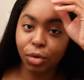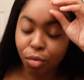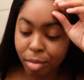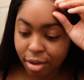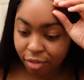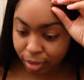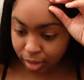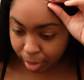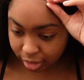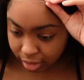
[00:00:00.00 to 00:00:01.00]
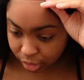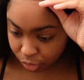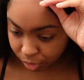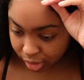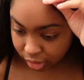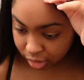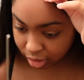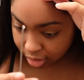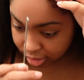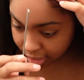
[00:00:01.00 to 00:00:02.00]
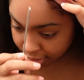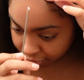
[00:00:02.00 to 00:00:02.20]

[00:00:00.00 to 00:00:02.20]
little me feels about the situation because i